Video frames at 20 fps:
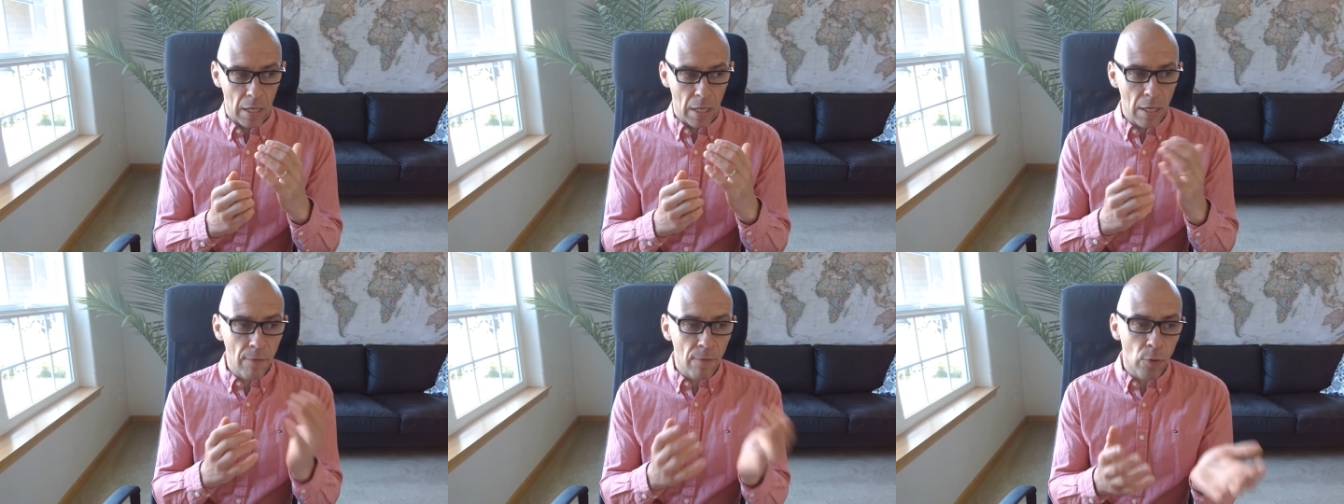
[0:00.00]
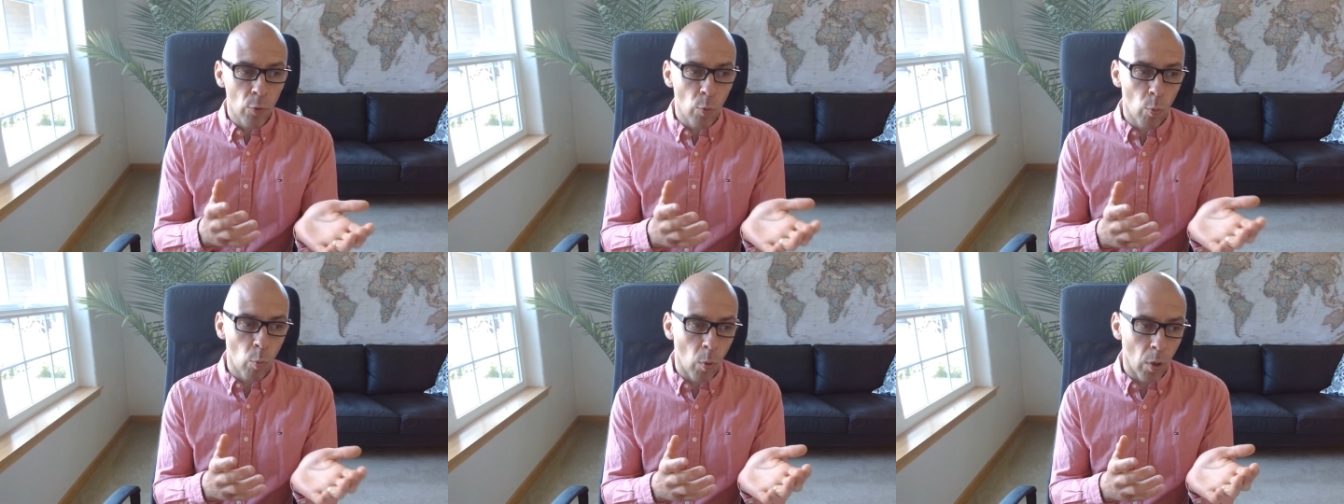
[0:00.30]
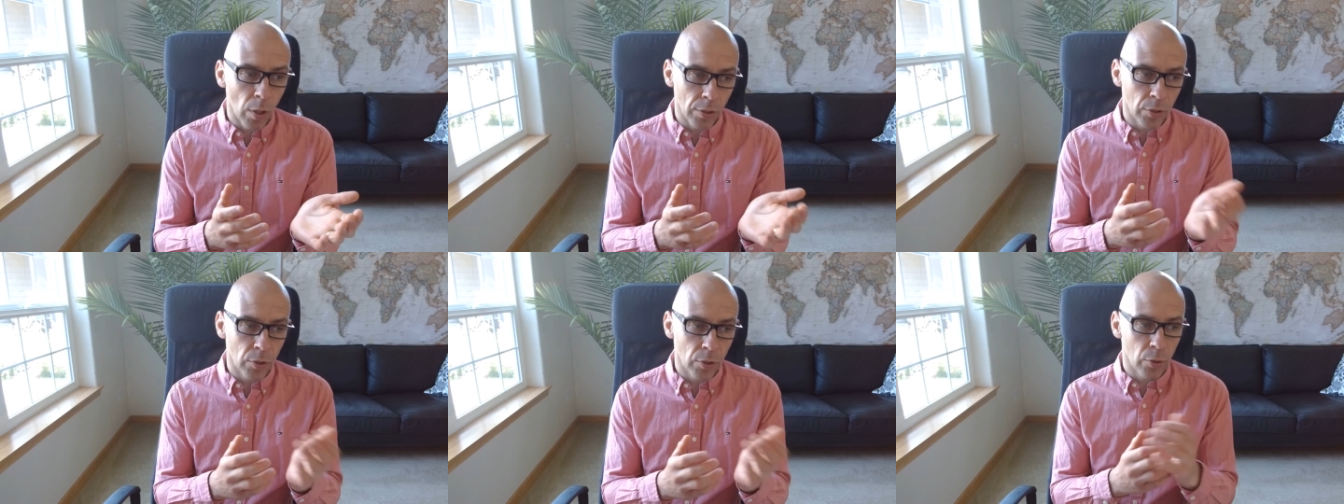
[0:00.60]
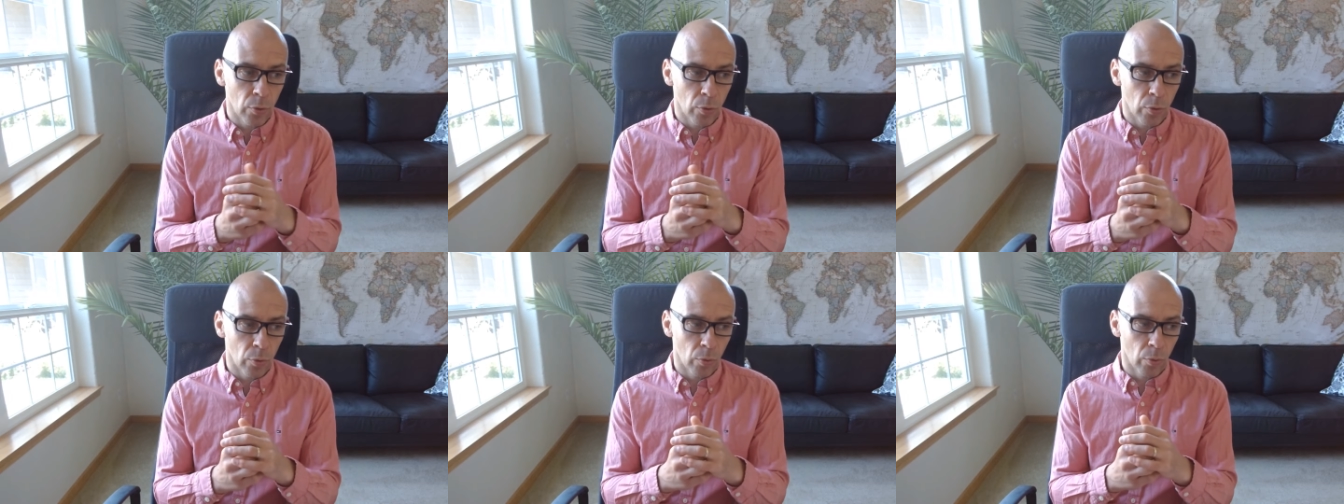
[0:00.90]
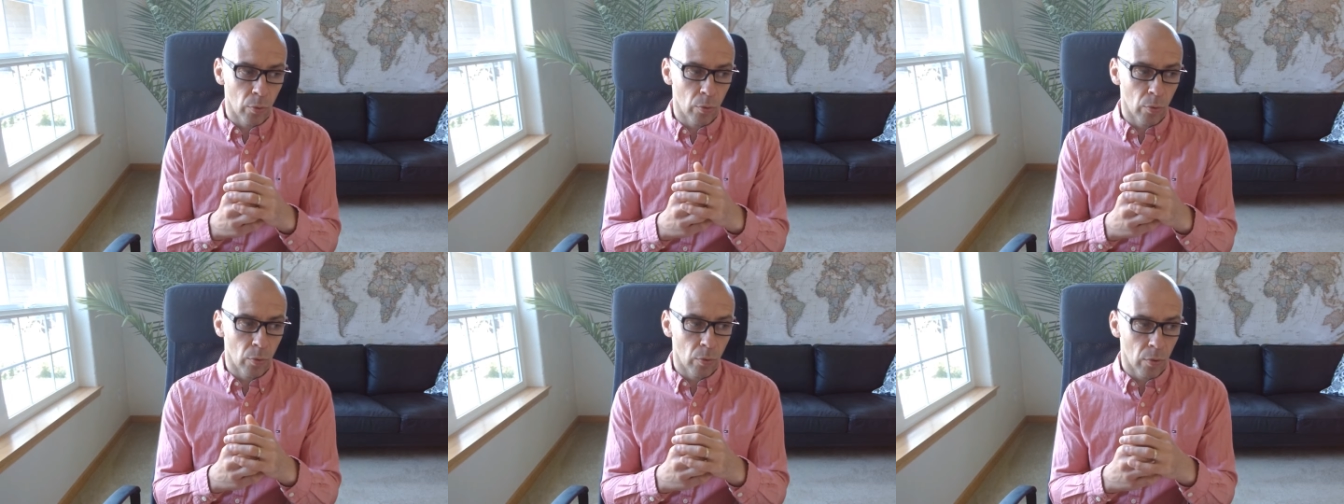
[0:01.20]
If you want
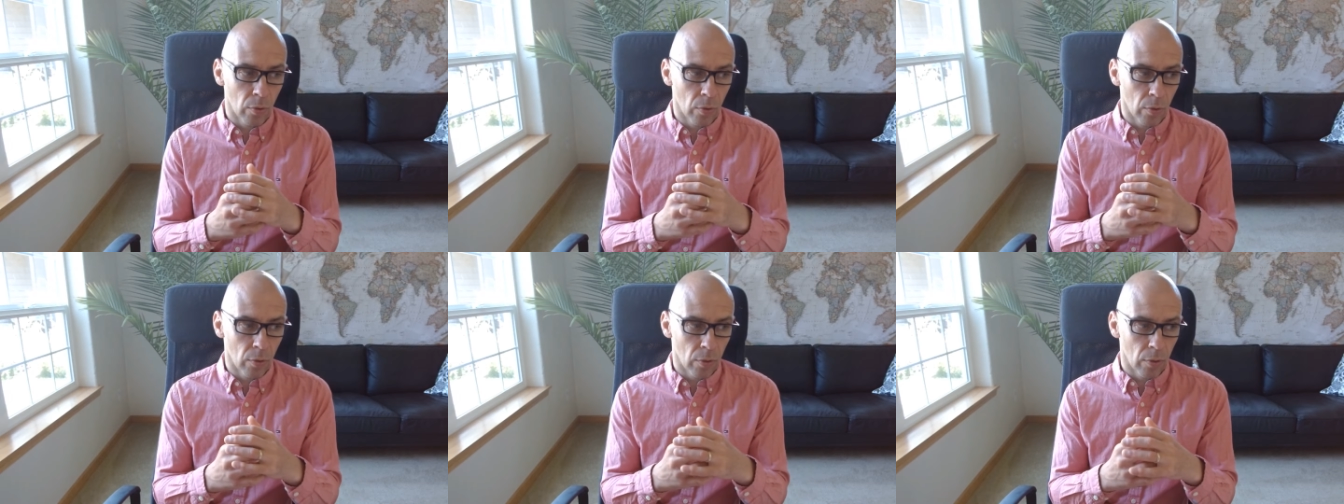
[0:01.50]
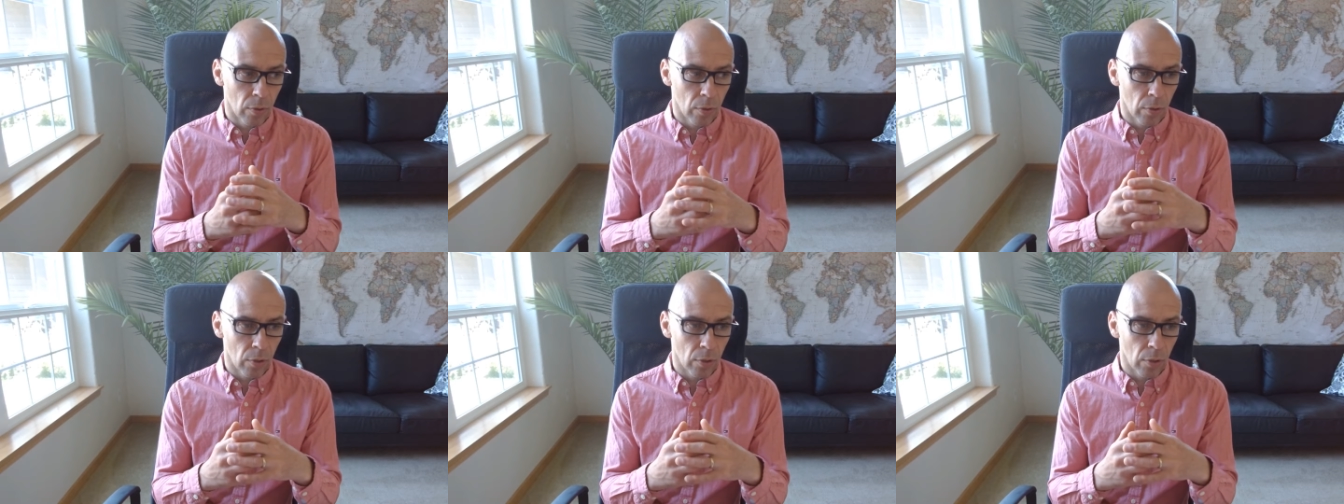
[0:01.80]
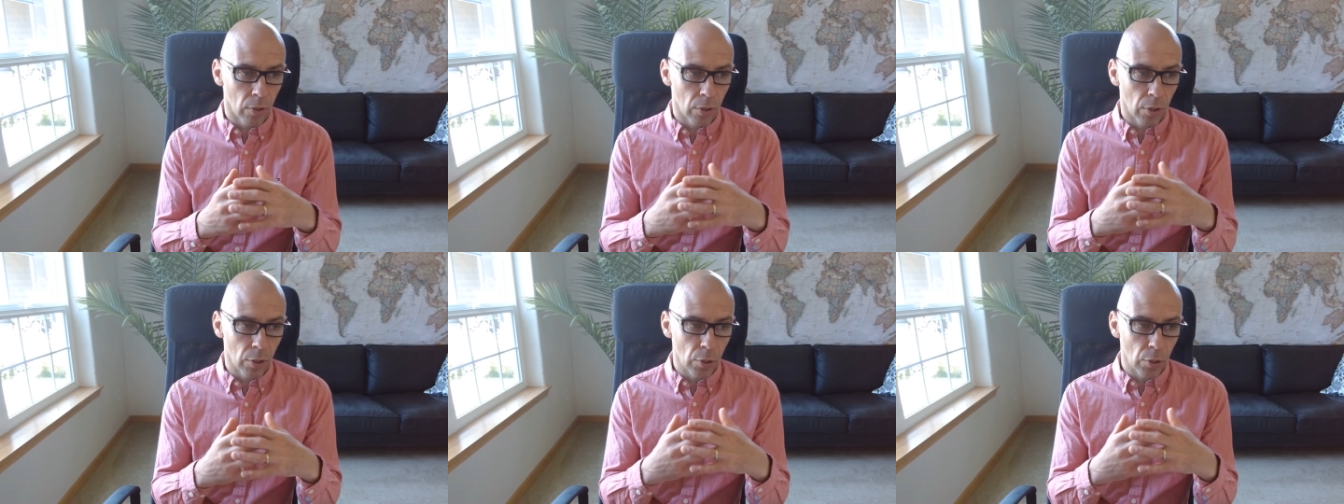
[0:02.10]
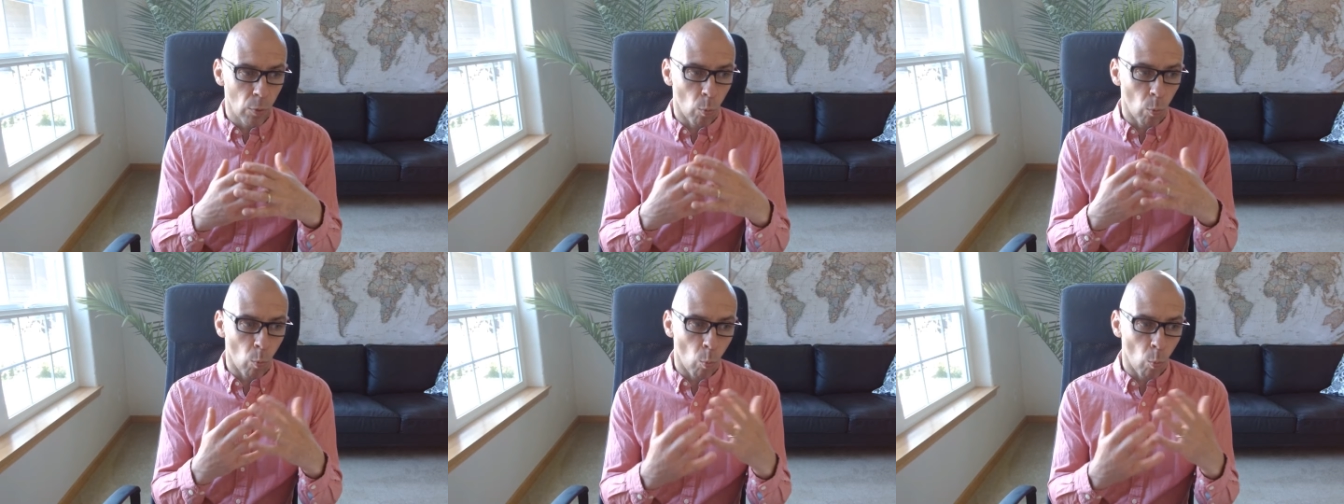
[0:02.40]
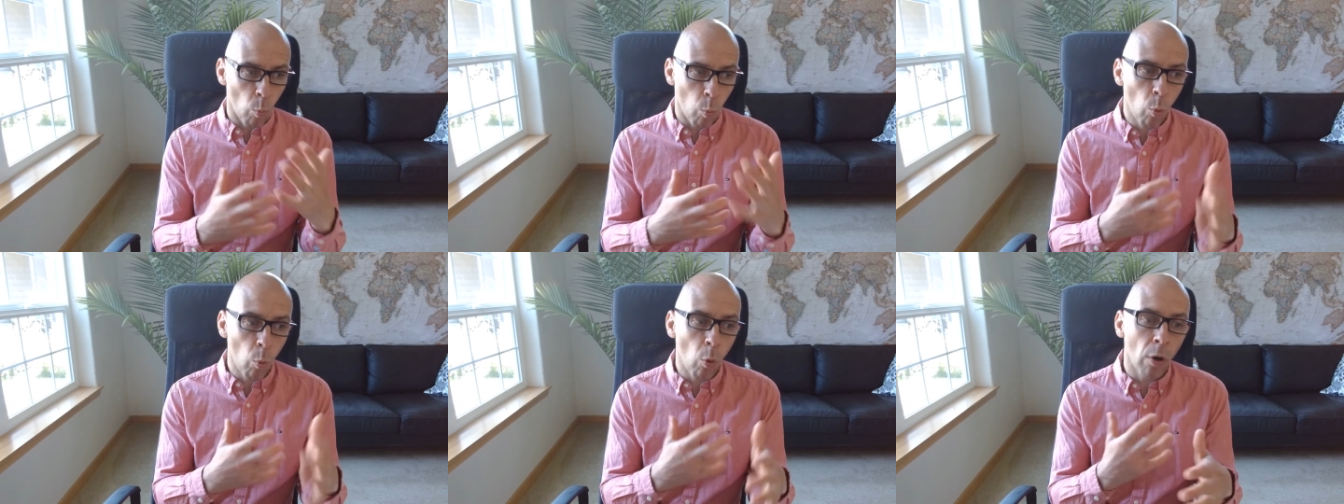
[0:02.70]
to
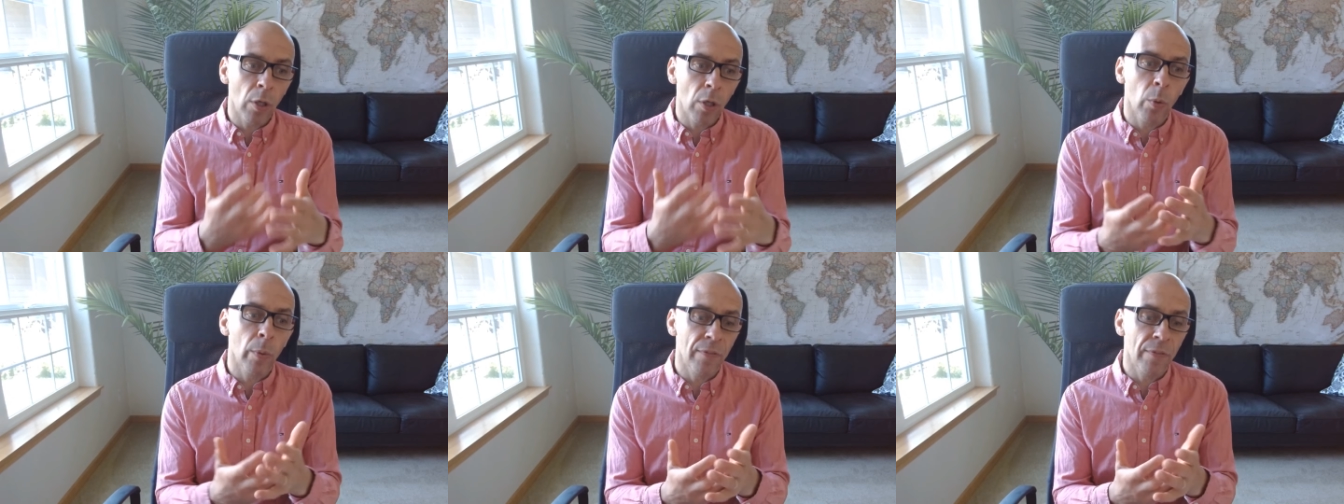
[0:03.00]
work